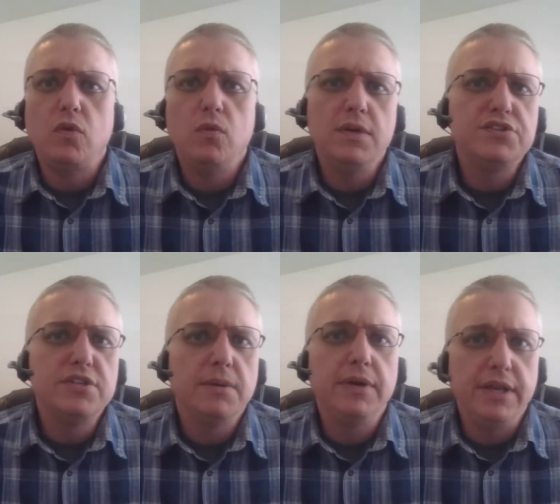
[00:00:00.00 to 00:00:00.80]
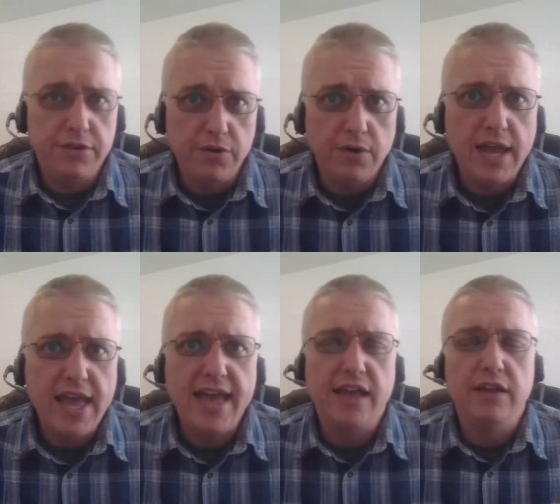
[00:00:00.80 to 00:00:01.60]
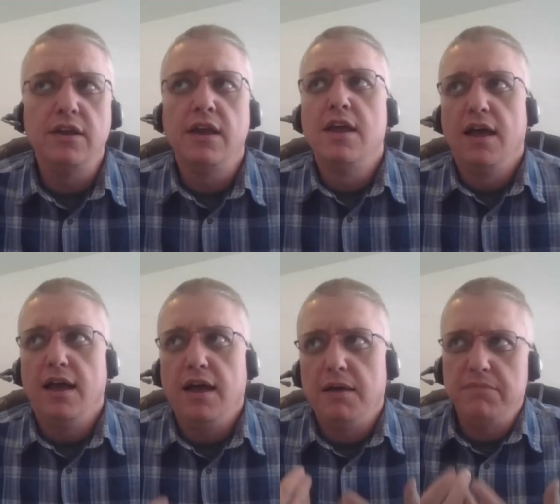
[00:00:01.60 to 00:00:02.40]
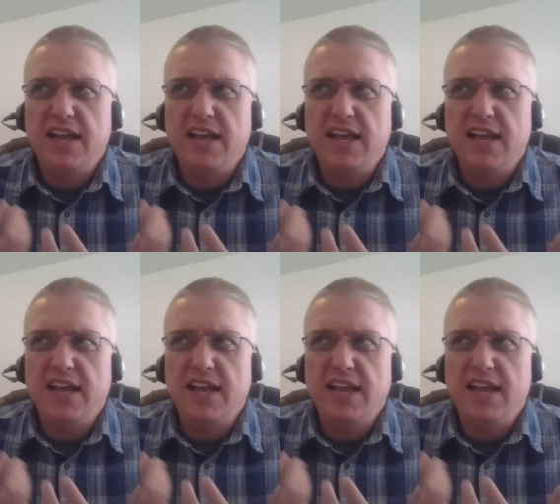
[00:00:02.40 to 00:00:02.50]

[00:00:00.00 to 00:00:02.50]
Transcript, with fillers: with somebody in your head, um,